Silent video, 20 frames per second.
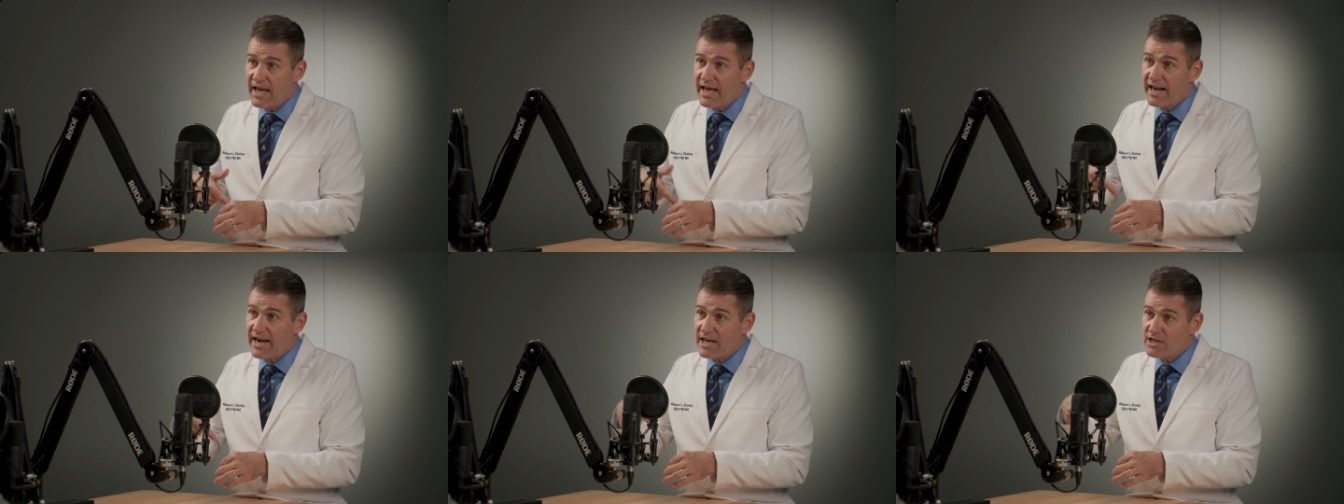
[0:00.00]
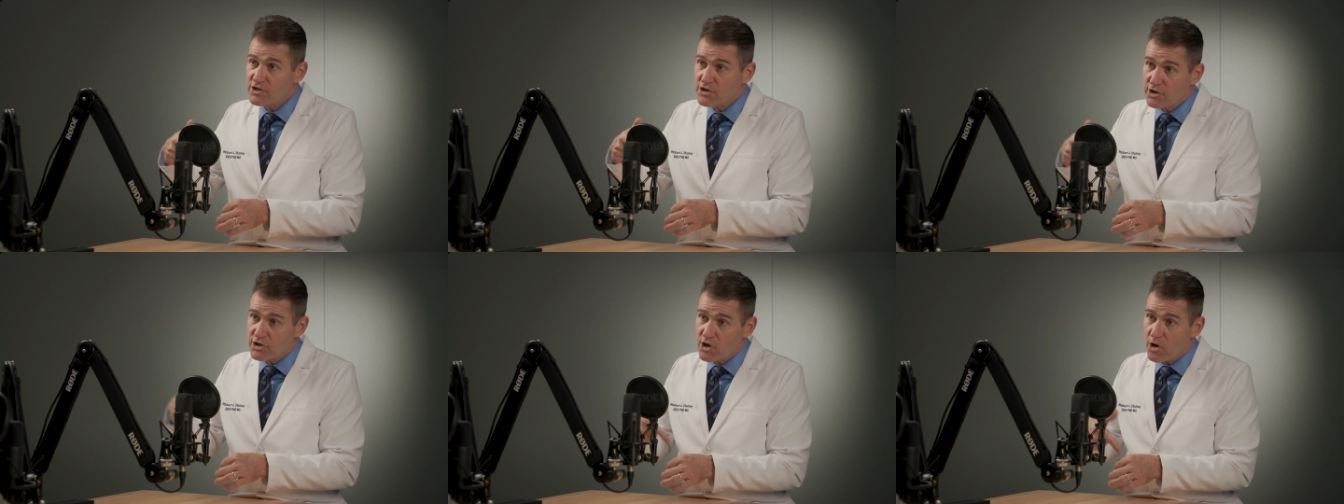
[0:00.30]
And
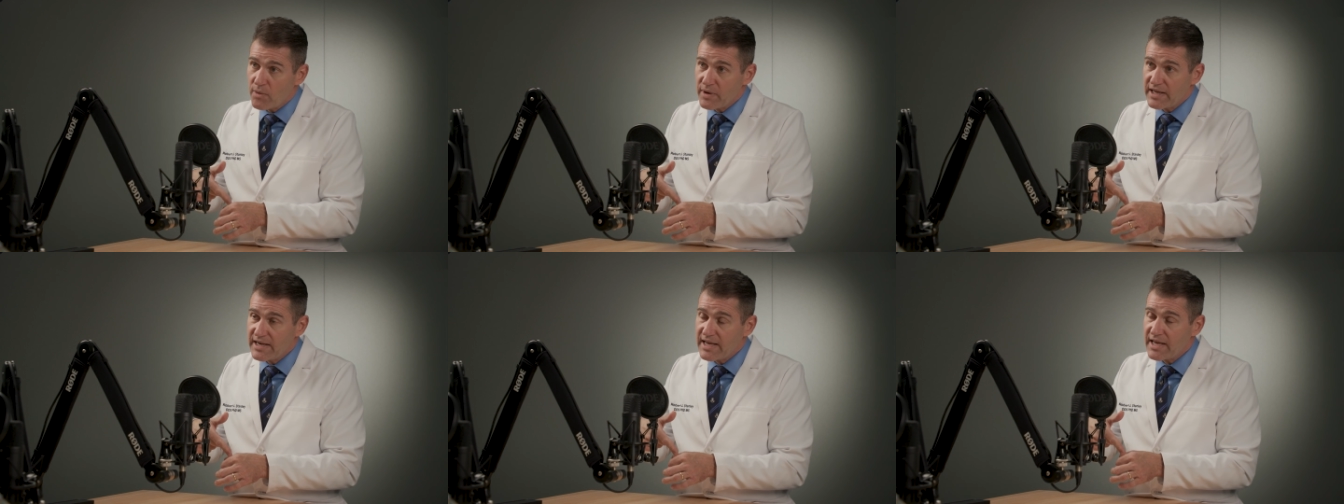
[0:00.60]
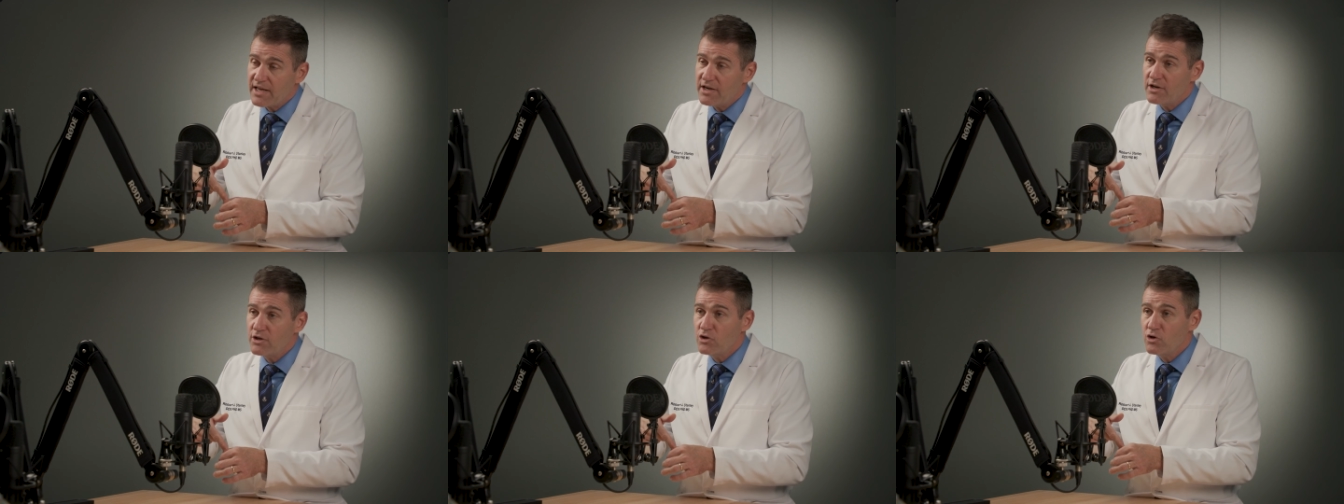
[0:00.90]
as you're going
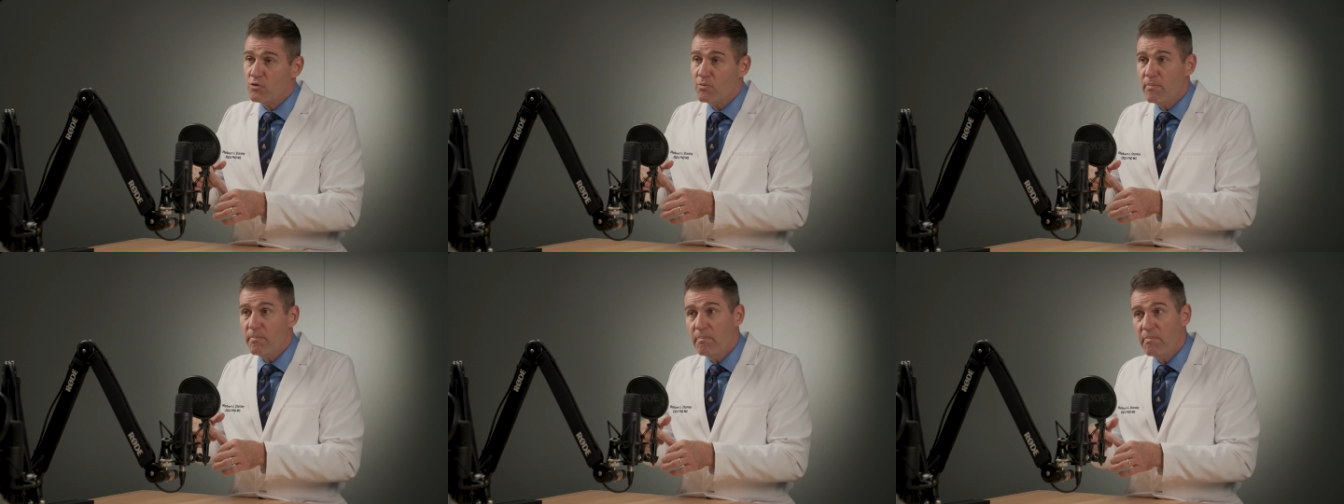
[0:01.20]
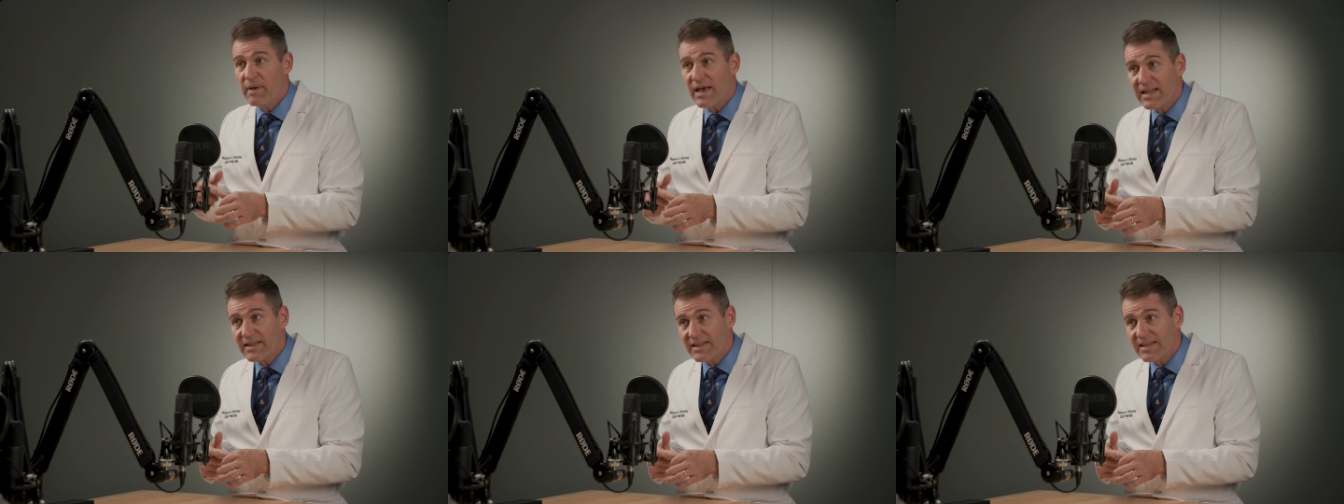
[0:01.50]
in, you
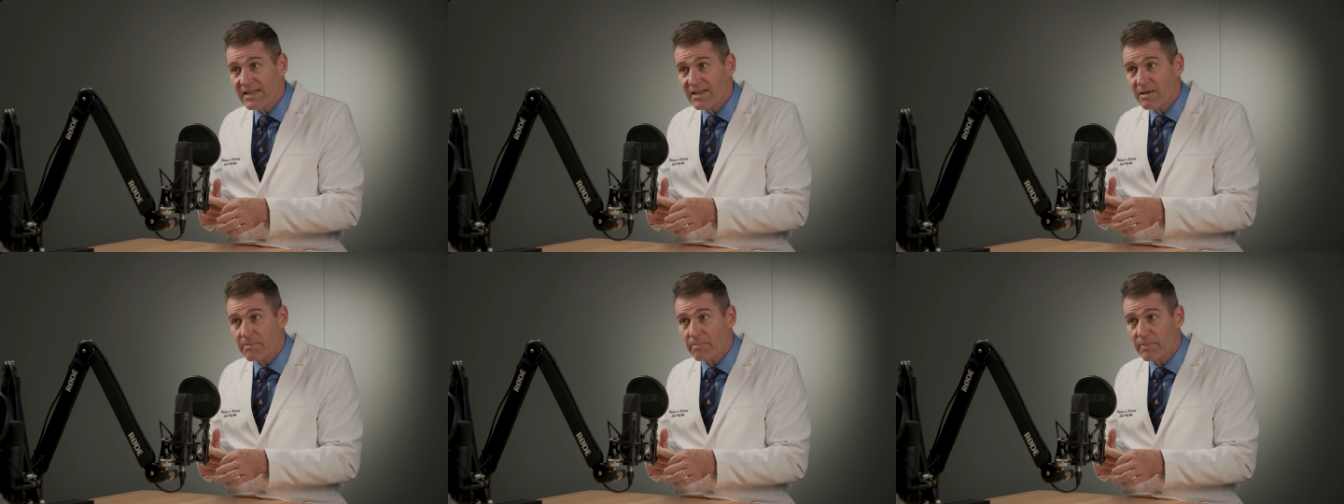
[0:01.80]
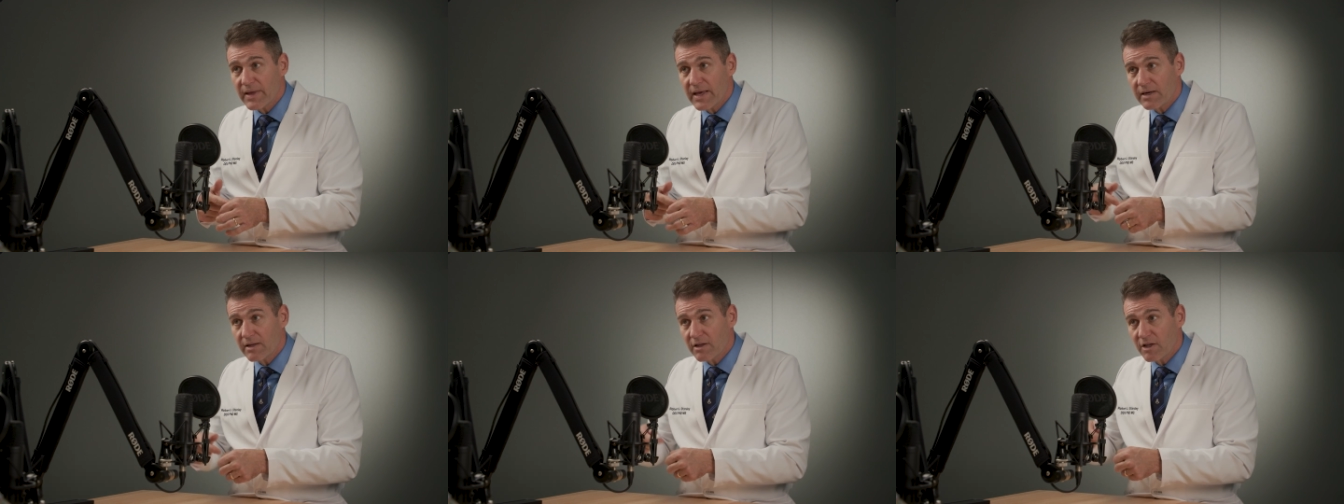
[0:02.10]
bend the
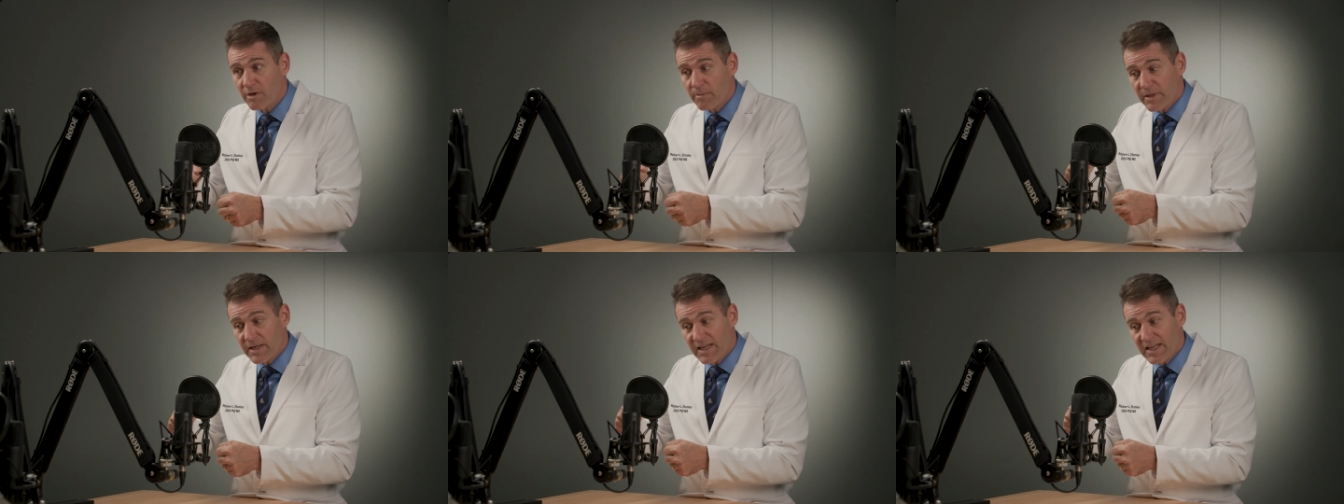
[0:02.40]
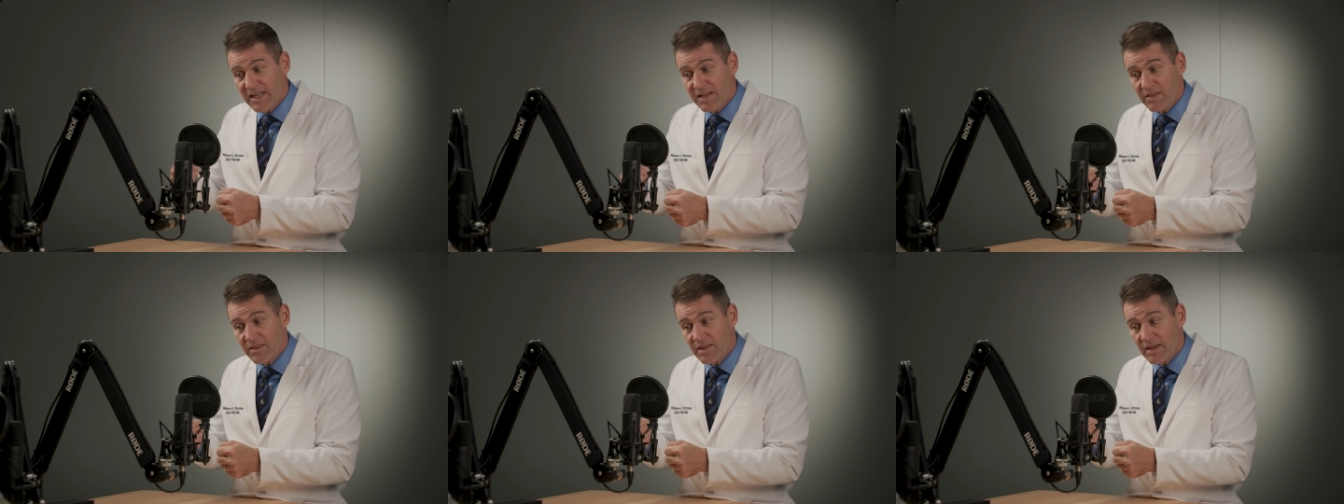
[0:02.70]
implant a little
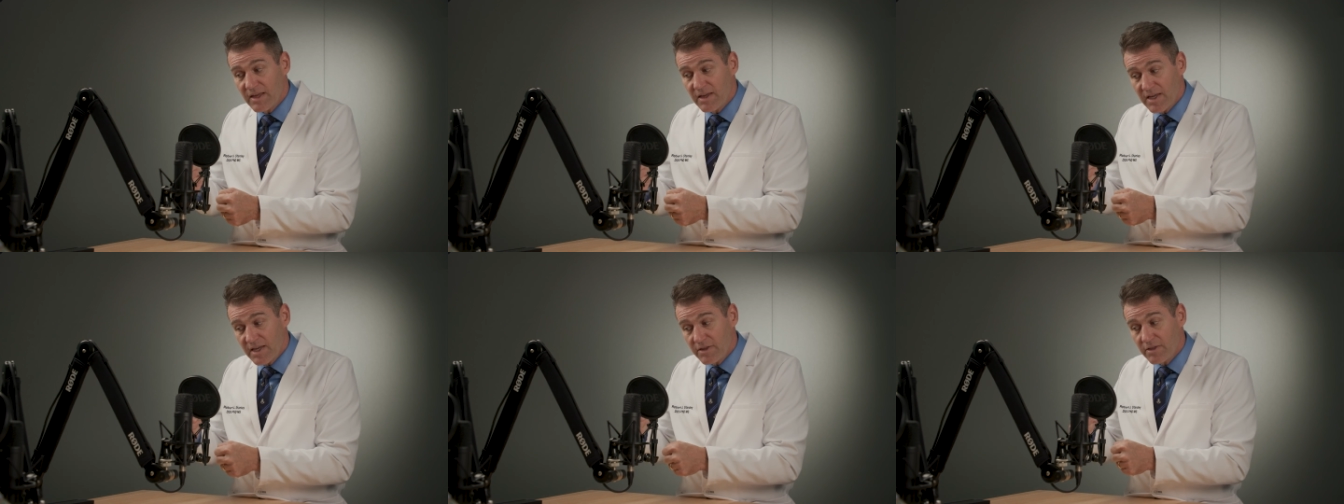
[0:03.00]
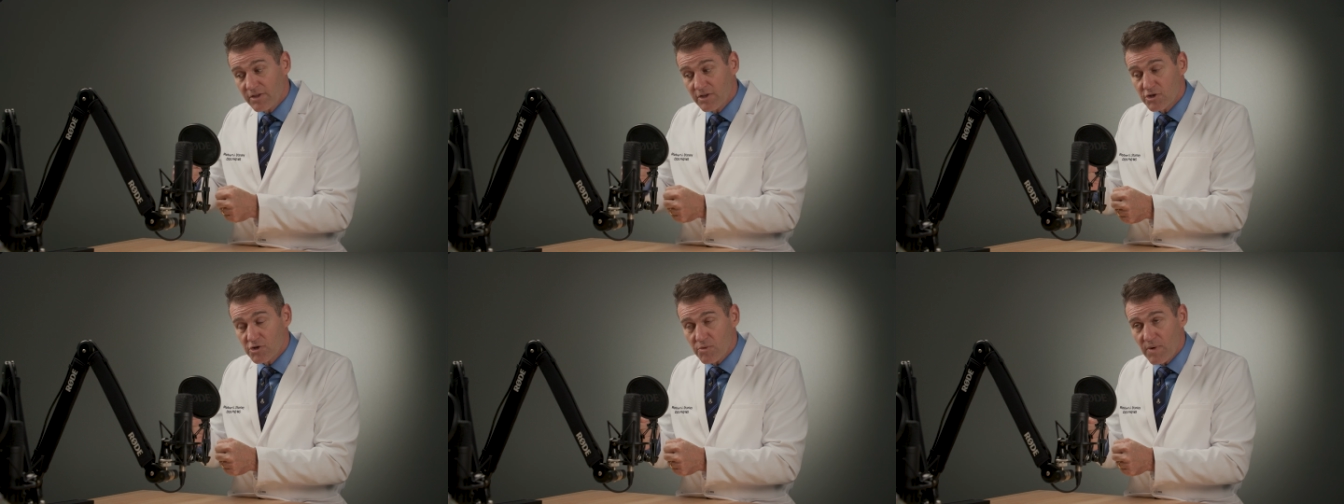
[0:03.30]
bit in the
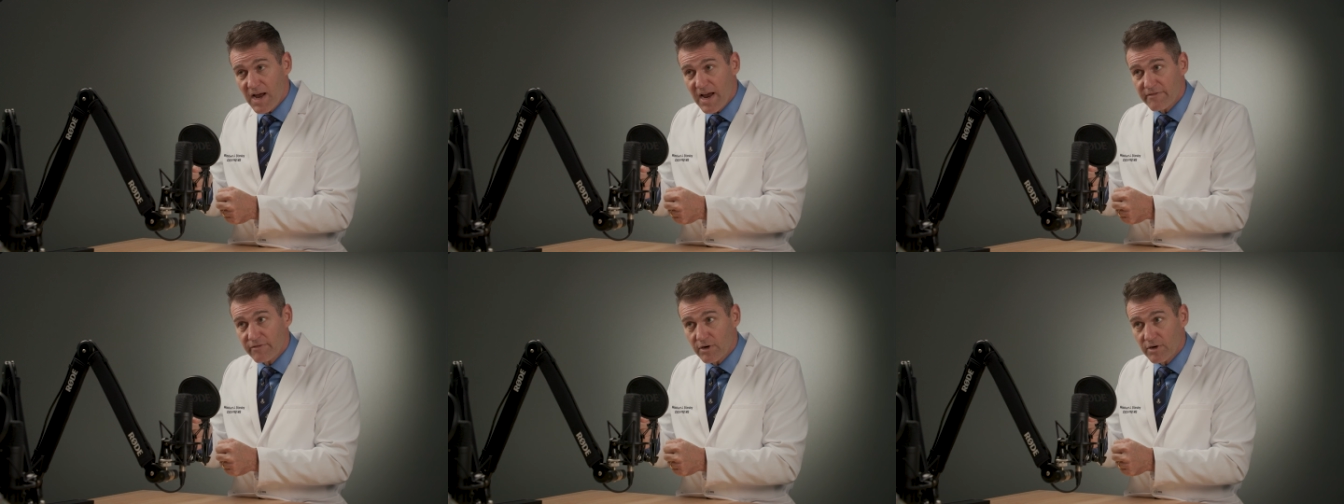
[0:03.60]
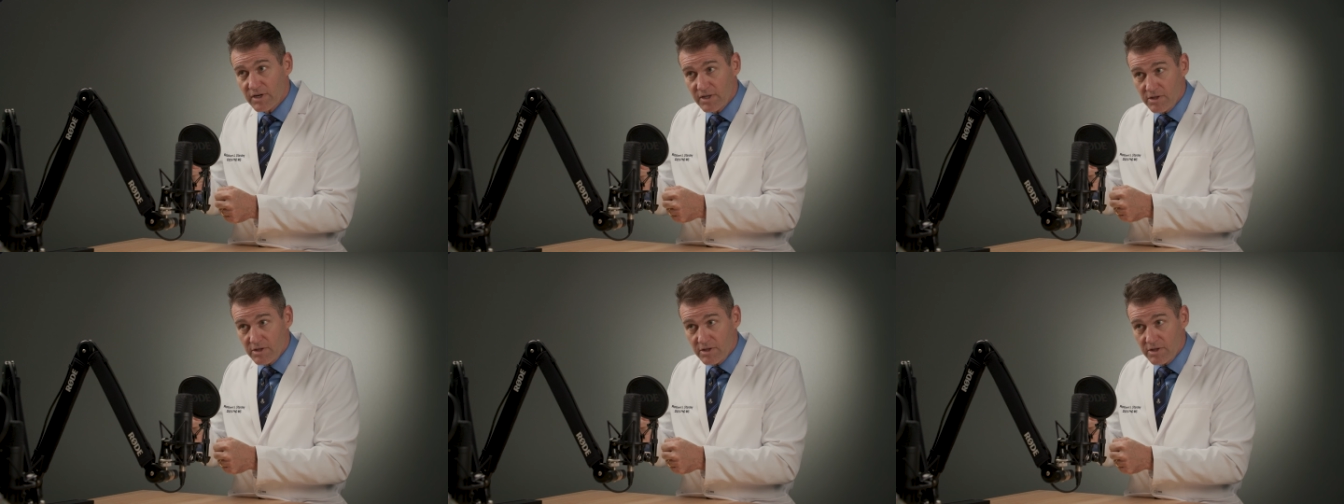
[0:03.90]
in the driver,